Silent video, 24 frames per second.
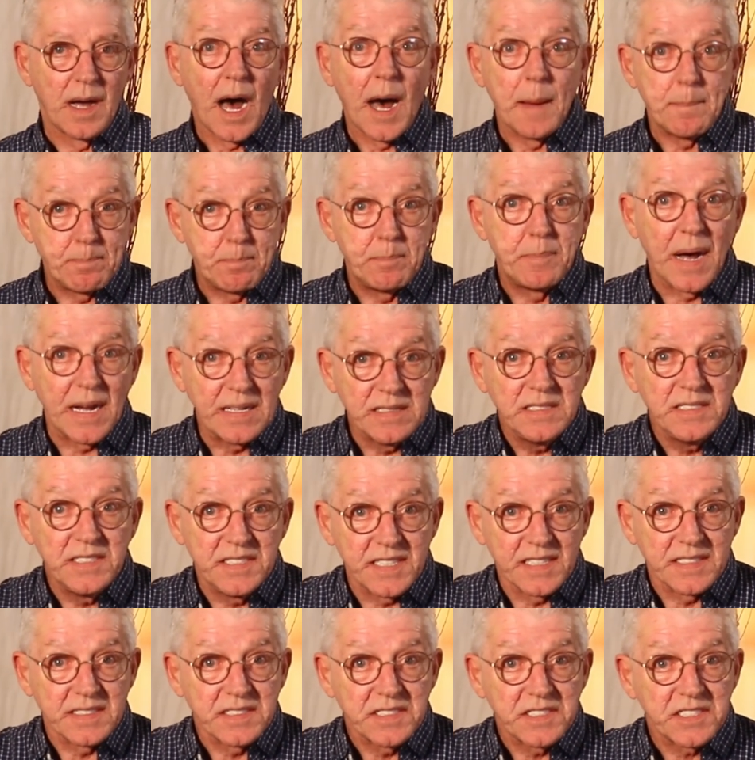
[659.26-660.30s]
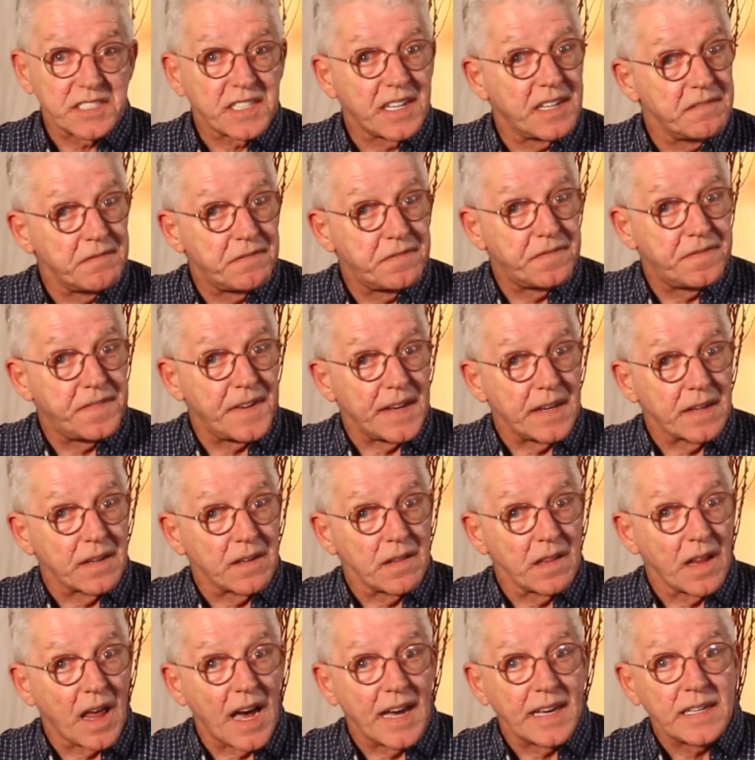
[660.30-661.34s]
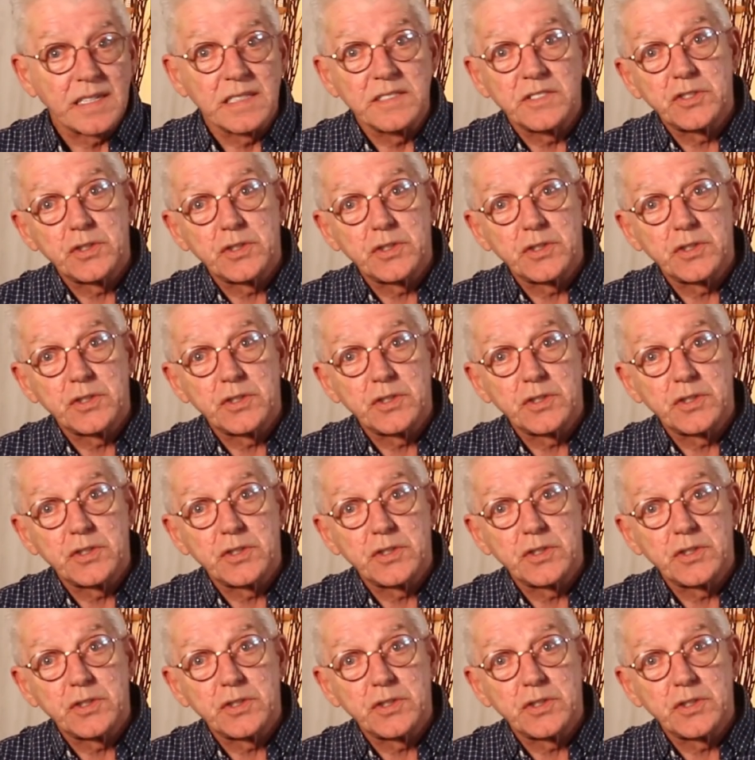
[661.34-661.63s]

Abundance can feel like a